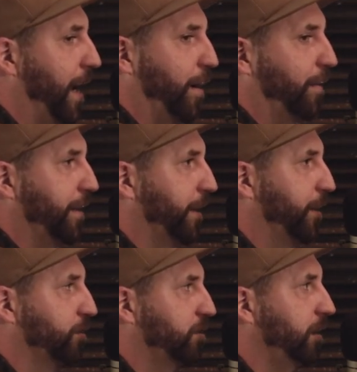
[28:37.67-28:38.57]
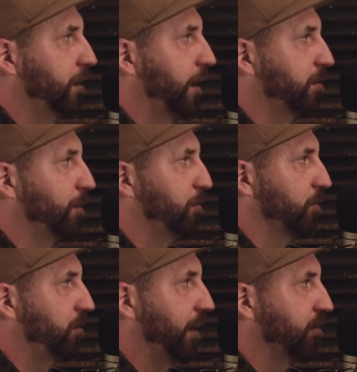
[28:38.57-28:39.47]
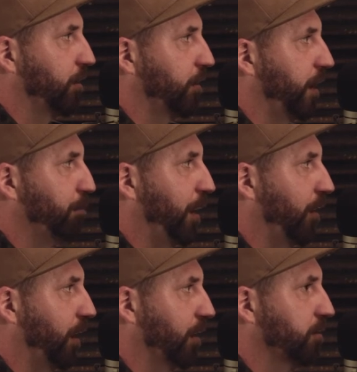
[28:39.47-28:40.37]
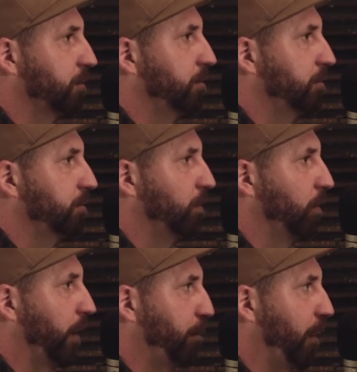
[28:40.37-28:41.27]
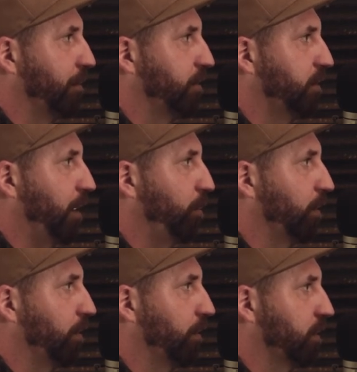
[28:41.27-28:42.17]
I'll, like you'll see like sometimes you'll see things that look like bearings or like a part of a skate wheel or